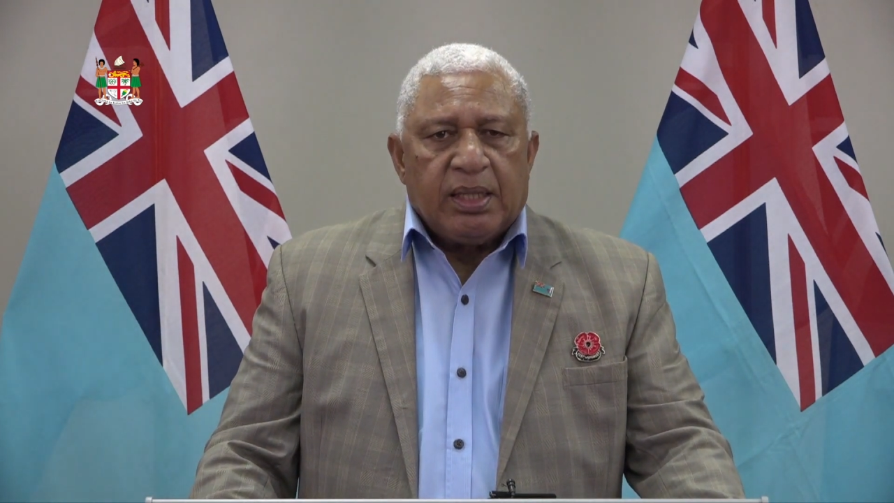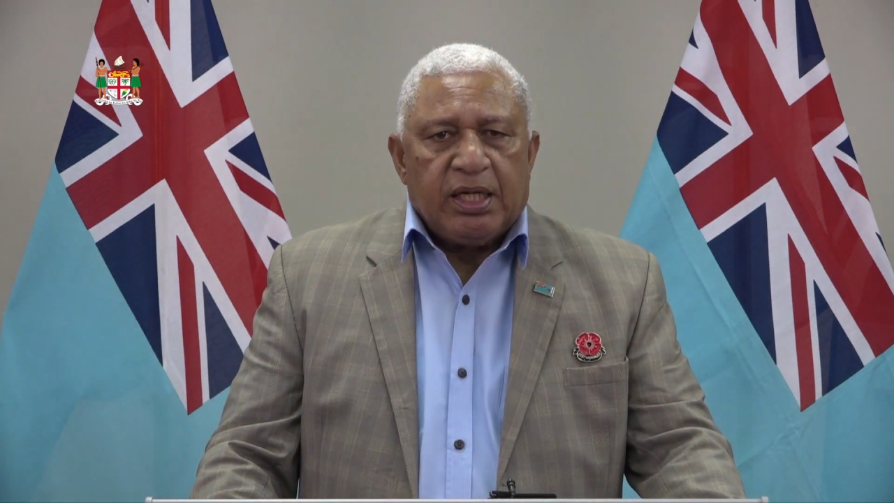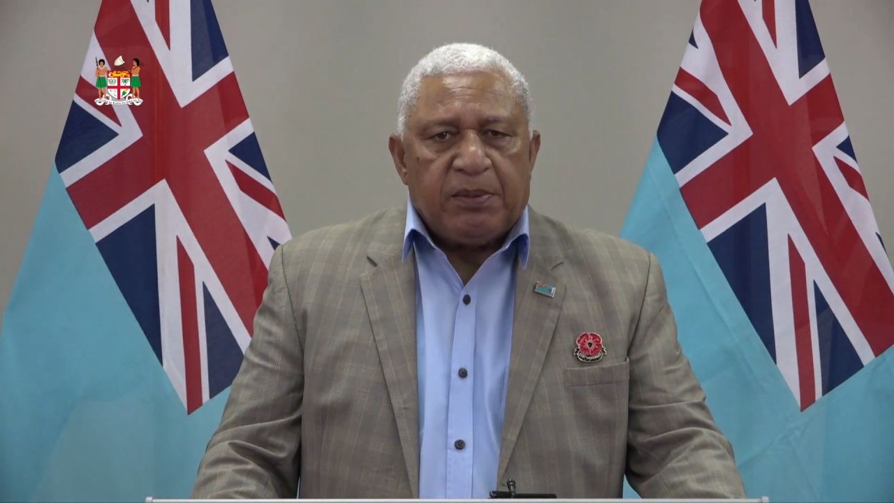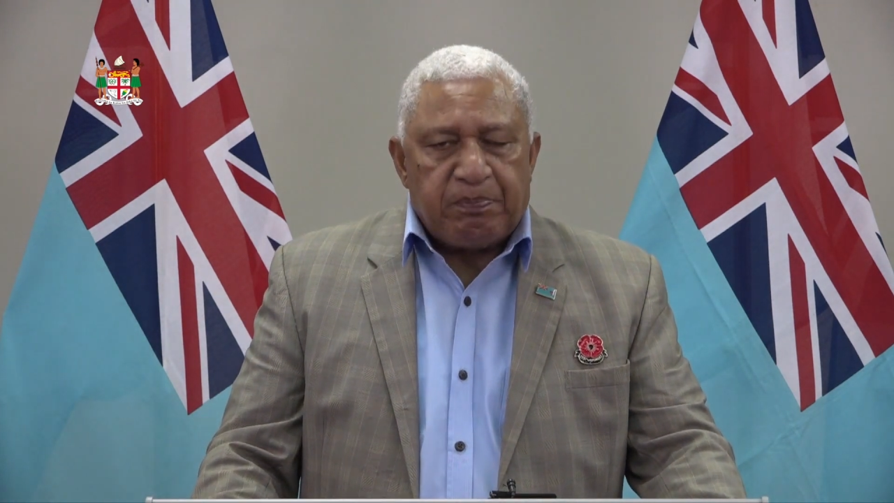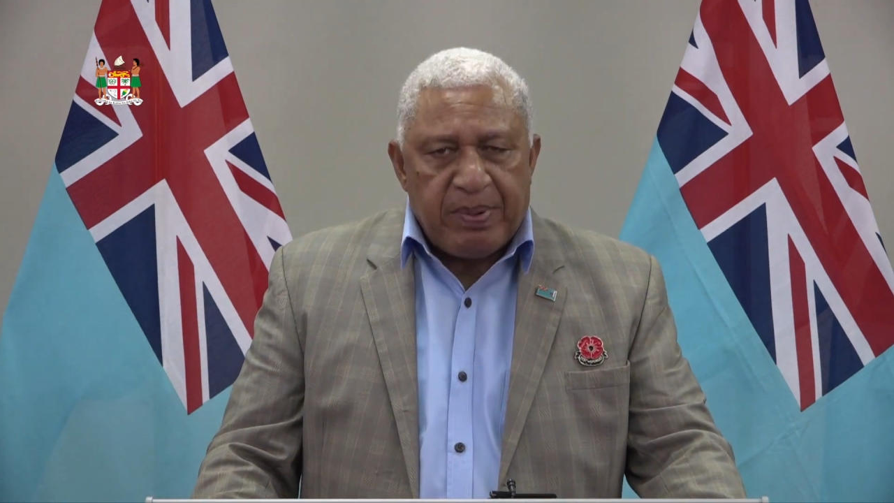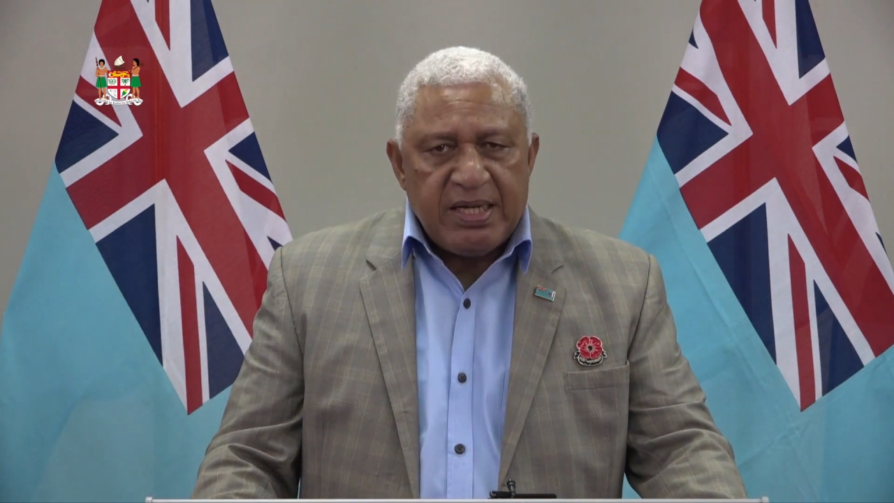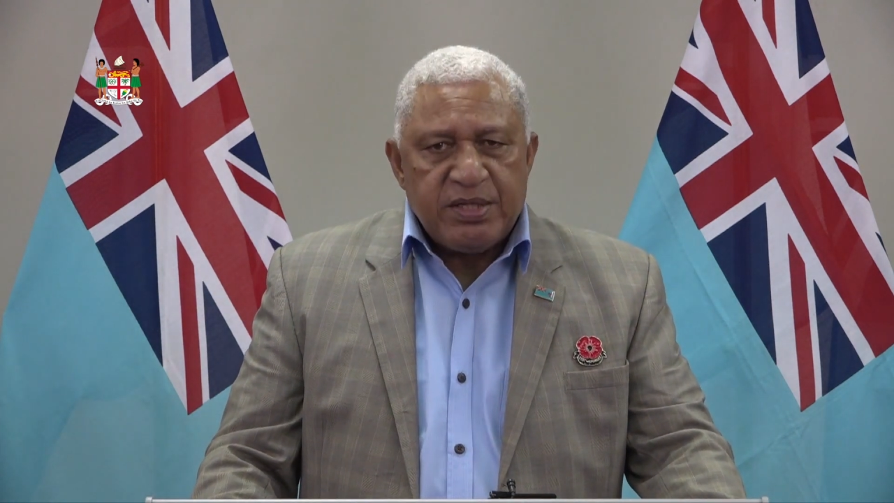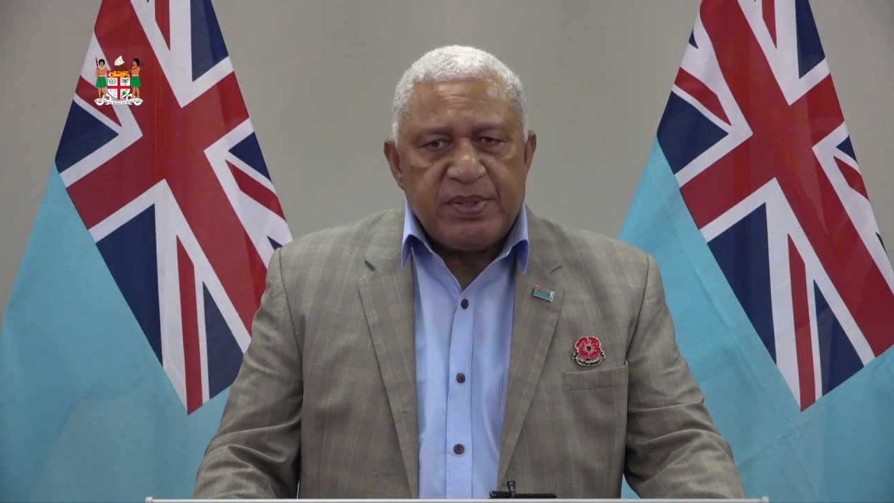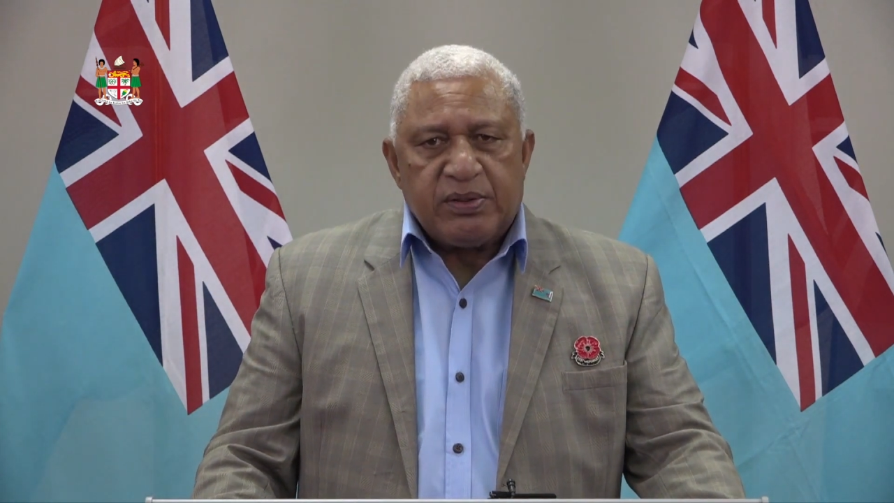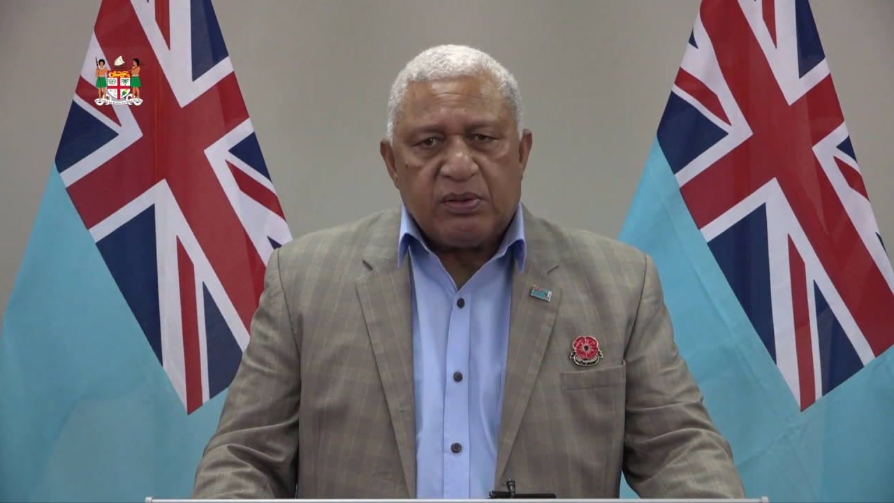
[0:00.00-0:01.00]
It pains
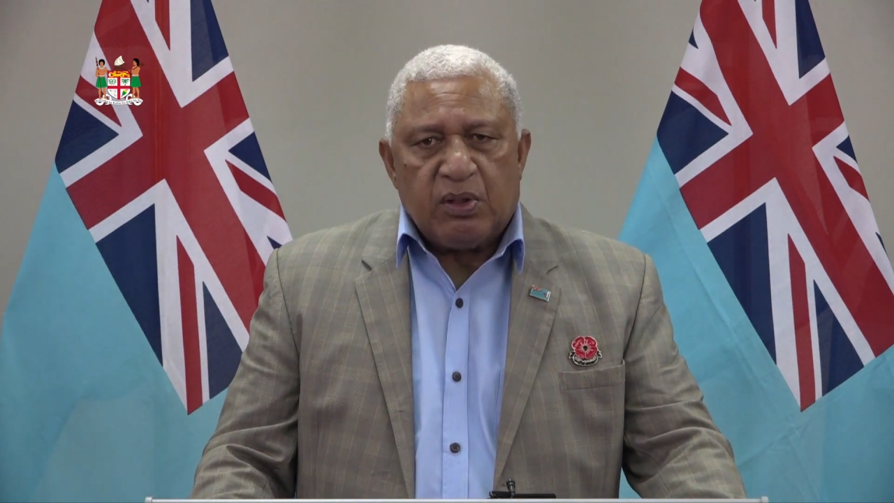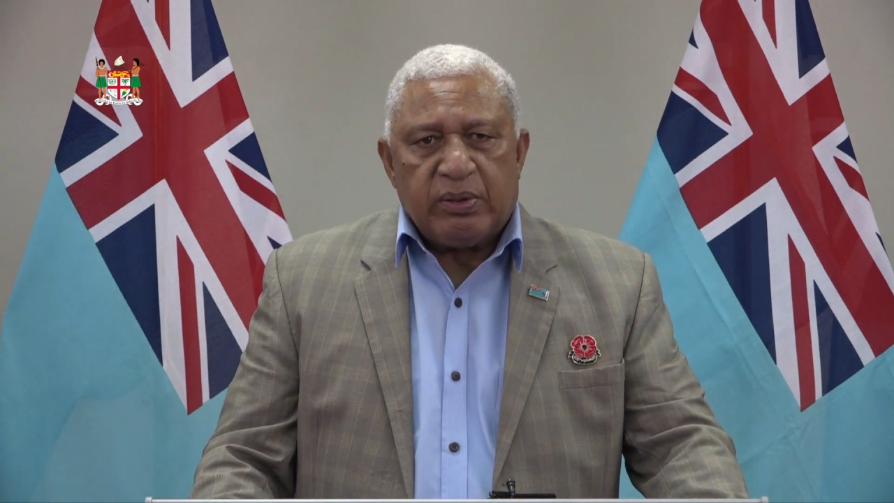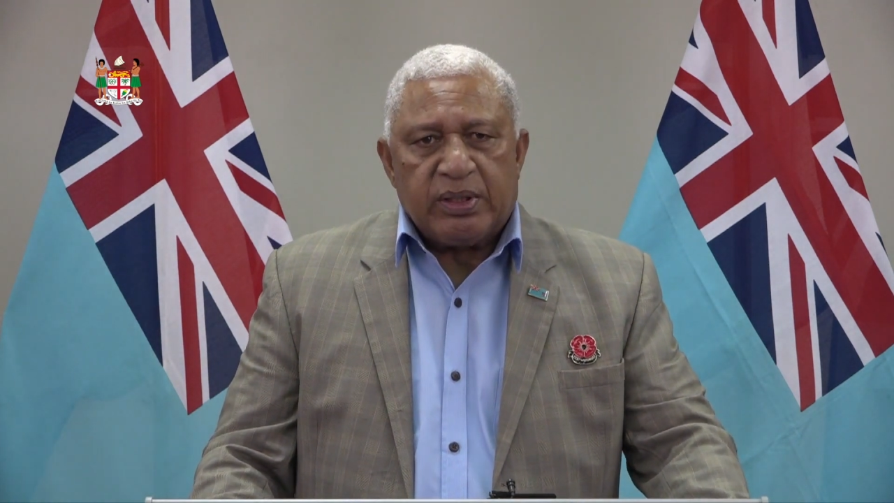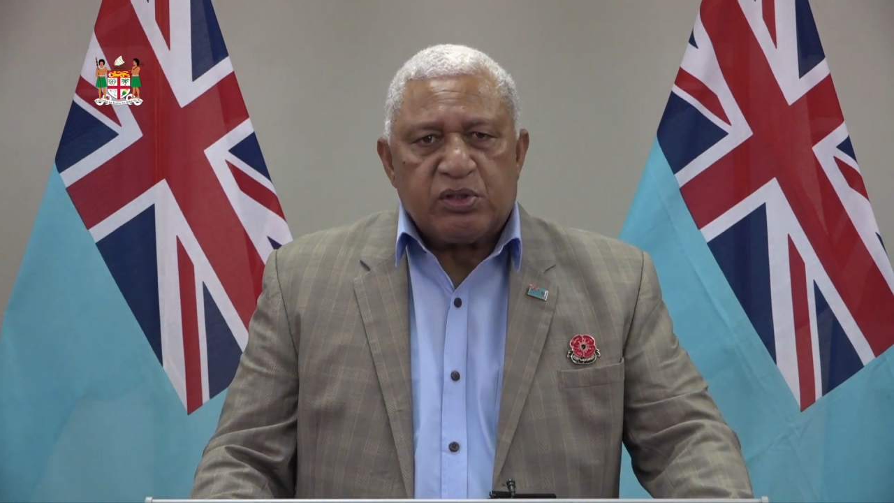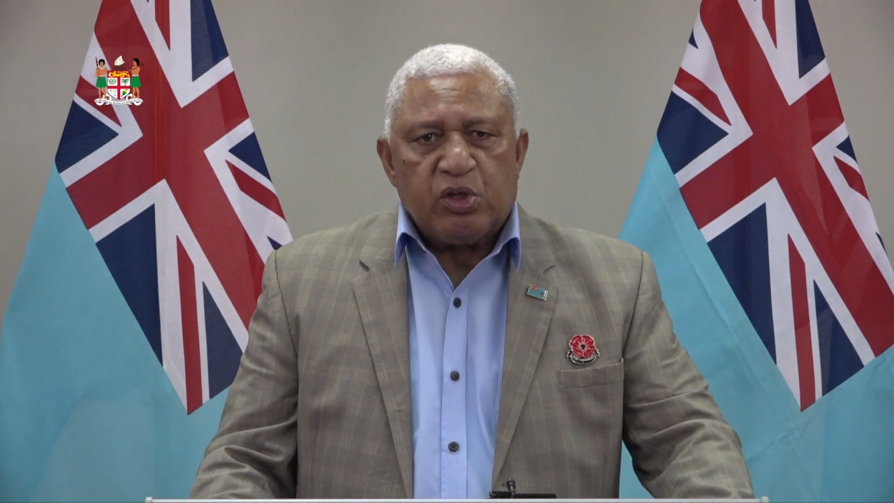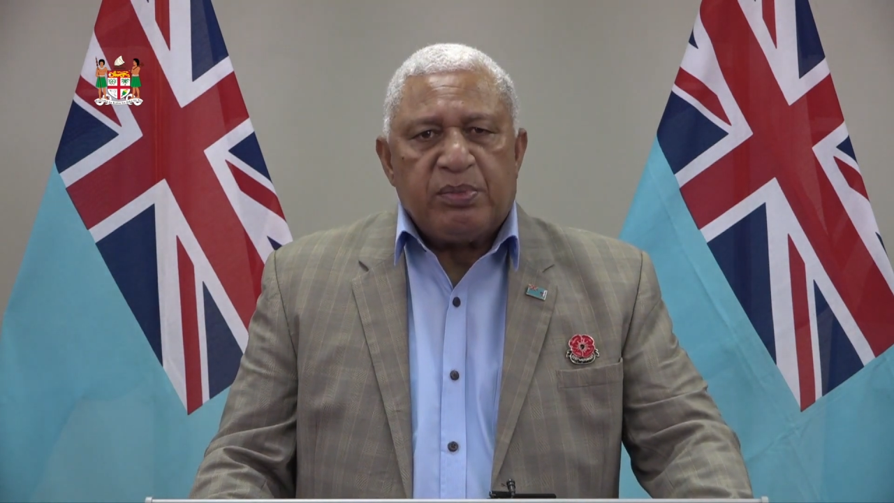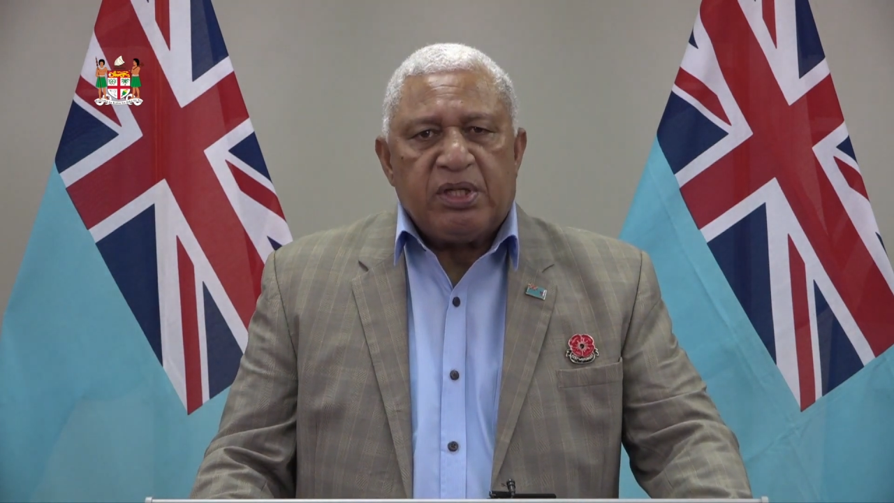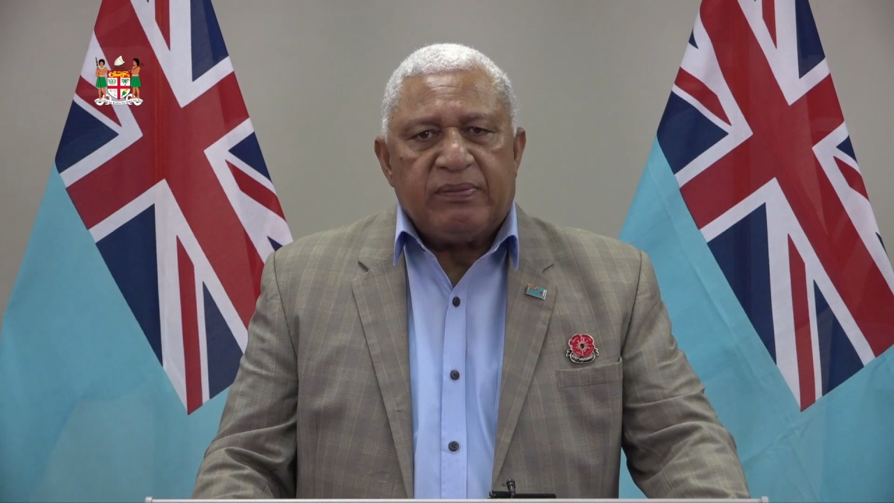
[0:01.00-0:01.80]
me to know that so many